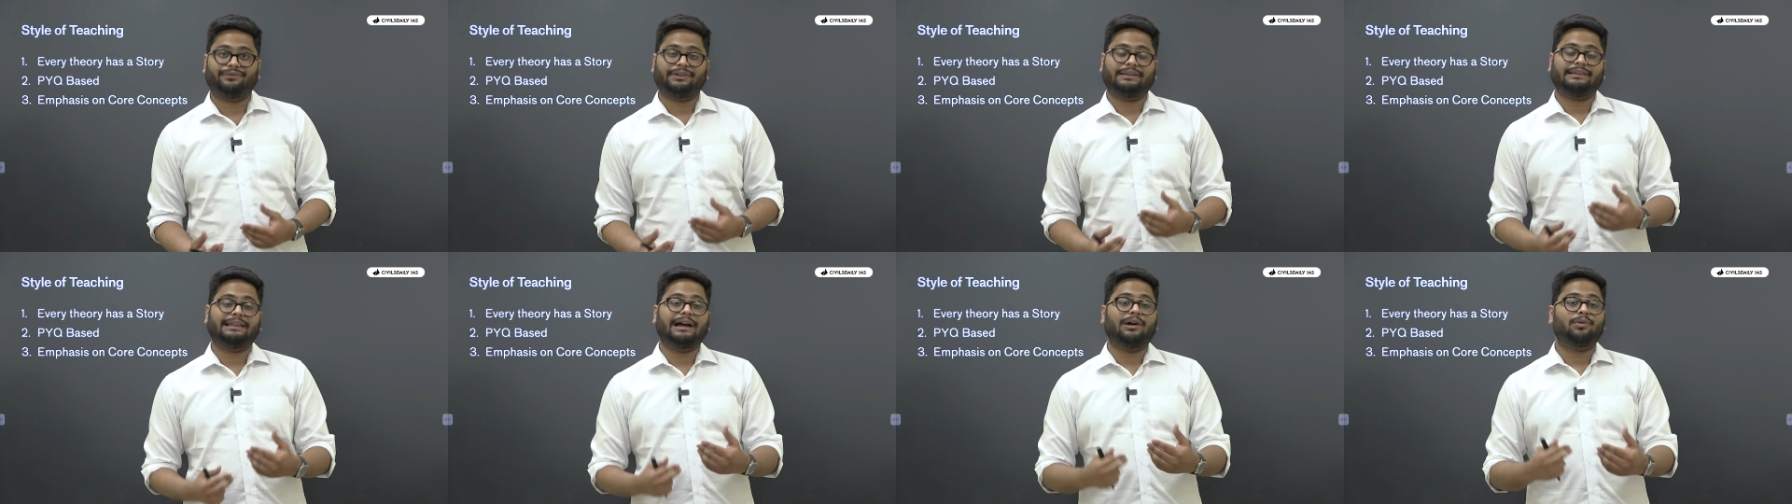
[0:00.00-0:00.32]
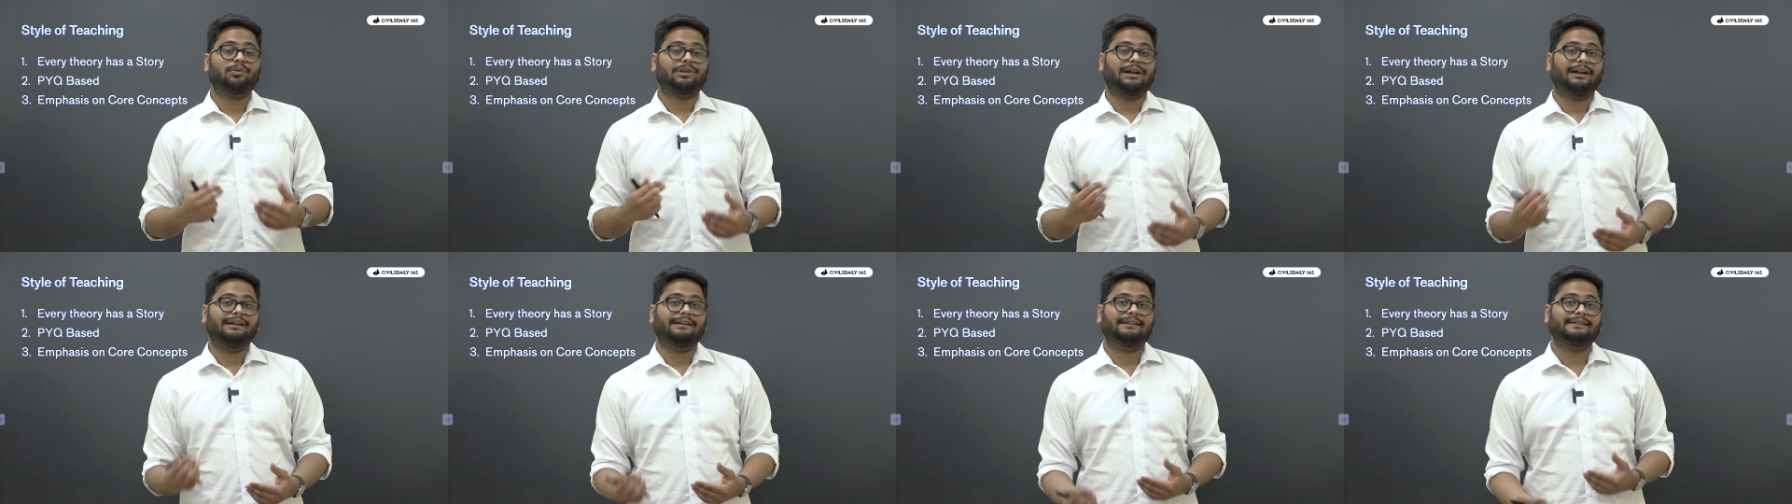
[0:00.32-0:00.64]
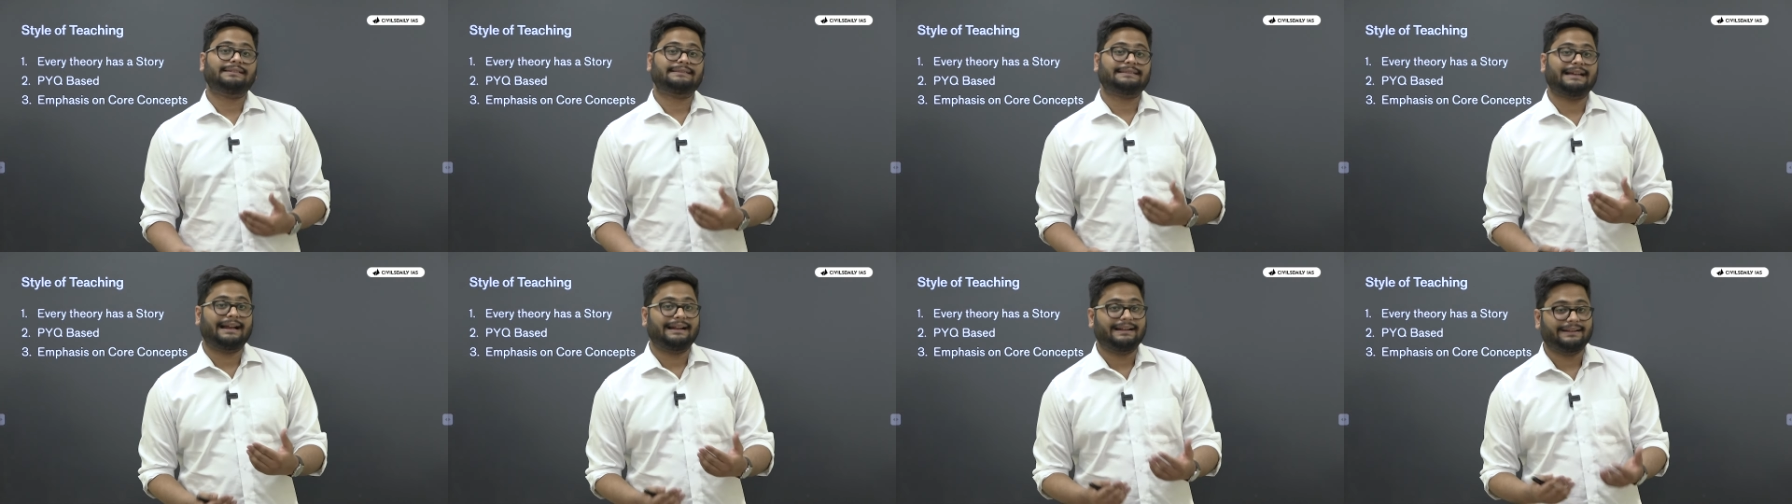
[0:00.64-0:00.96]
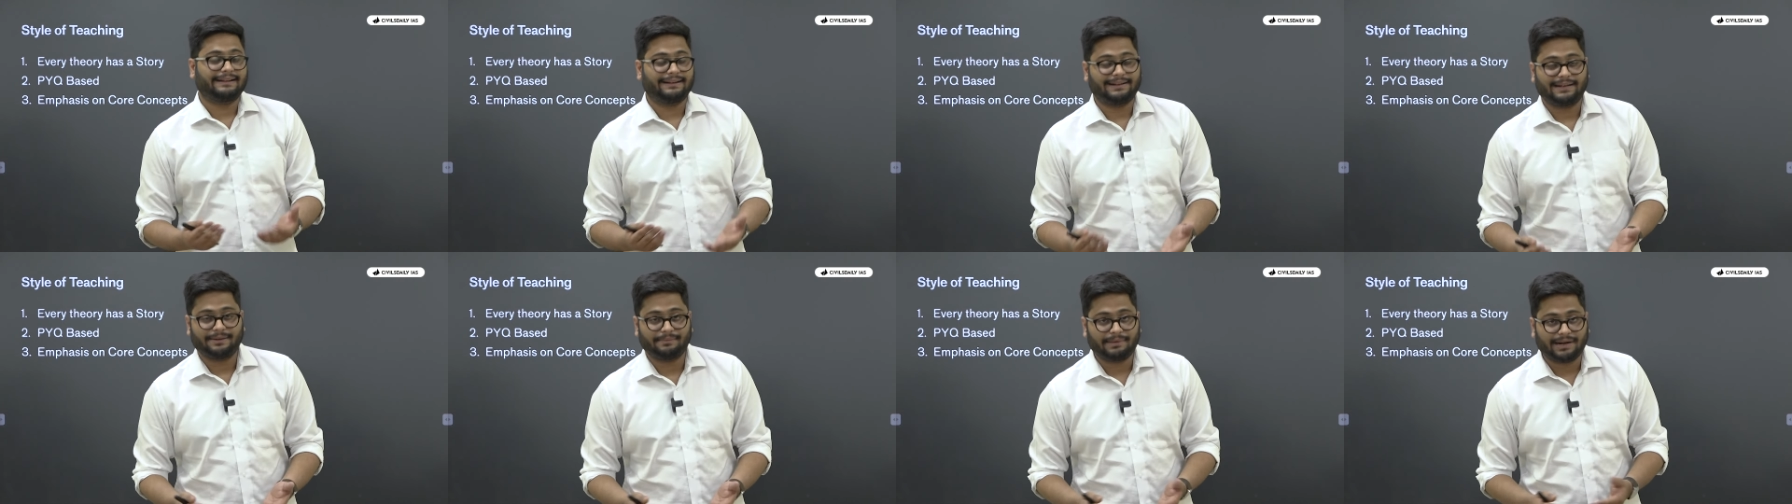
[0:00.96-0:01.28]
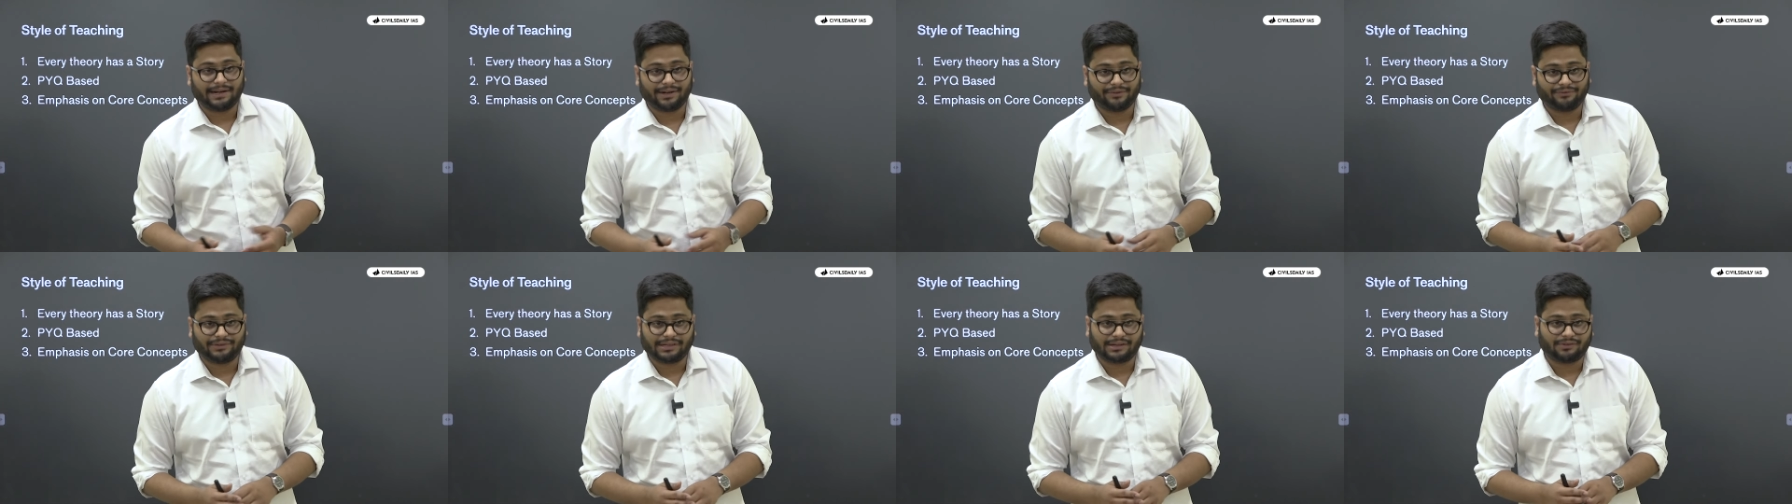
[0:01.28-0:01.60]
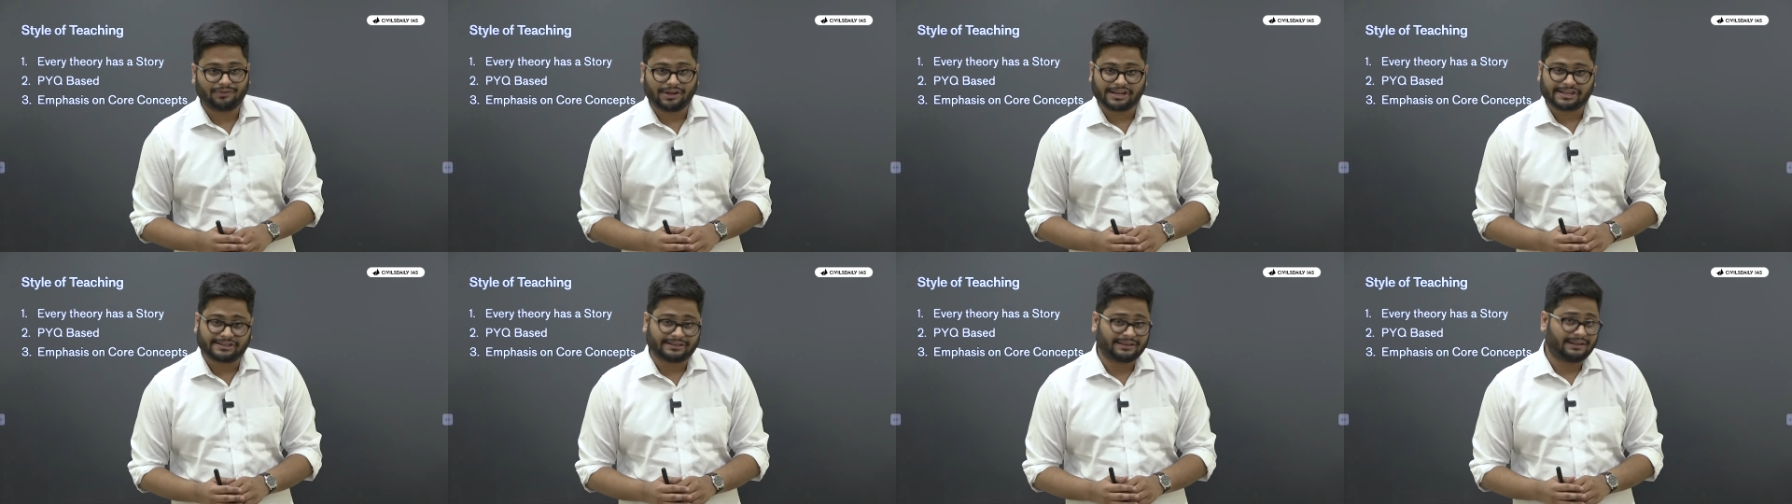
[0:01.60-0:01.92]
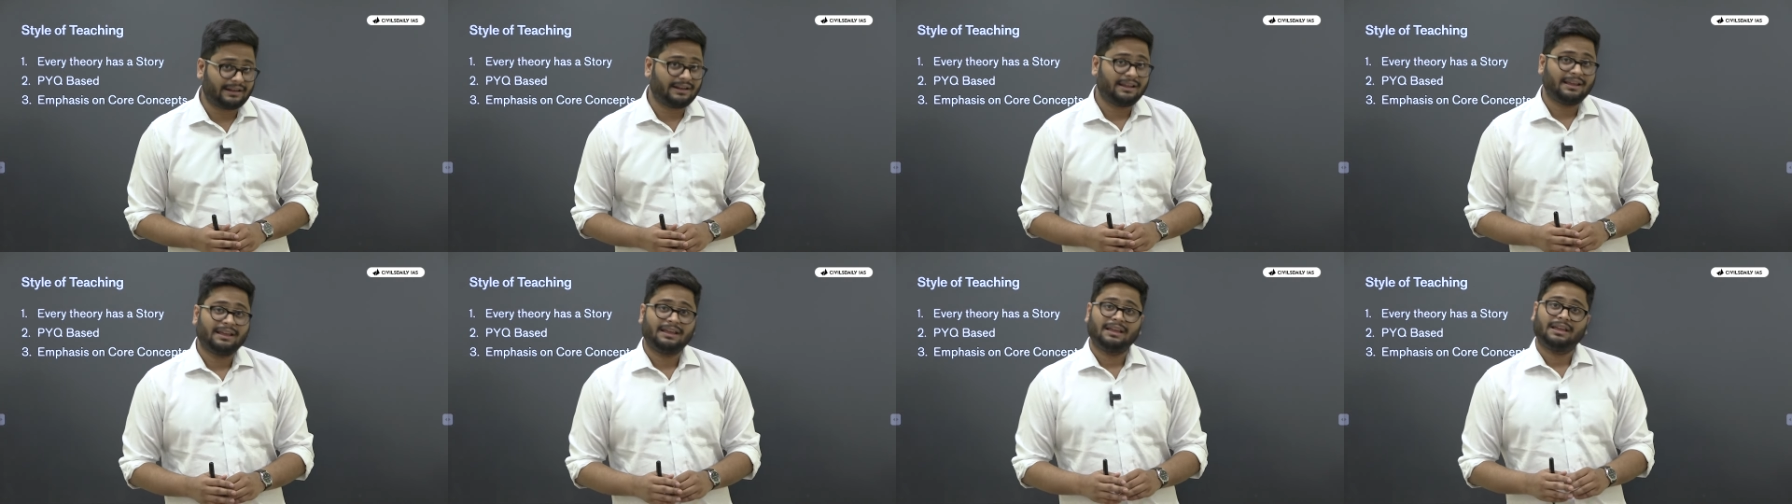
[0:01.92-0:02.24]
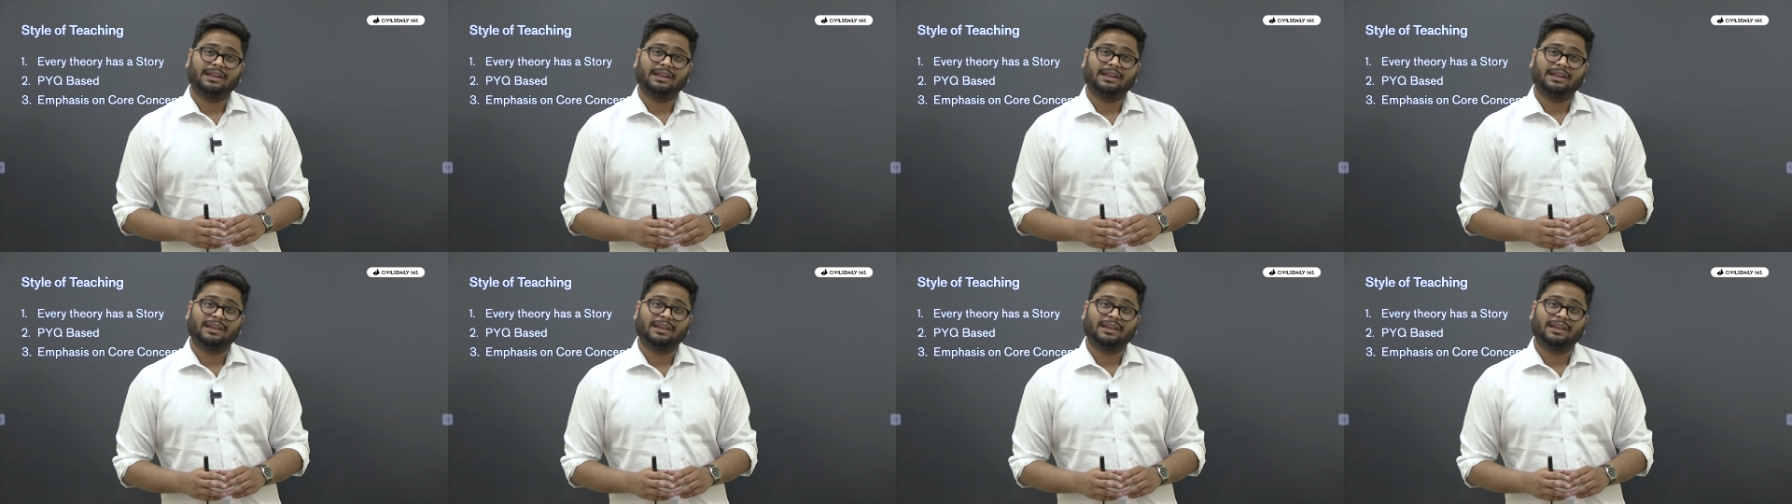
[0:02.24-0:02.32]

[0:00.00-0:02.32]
without understanding a demand of the question,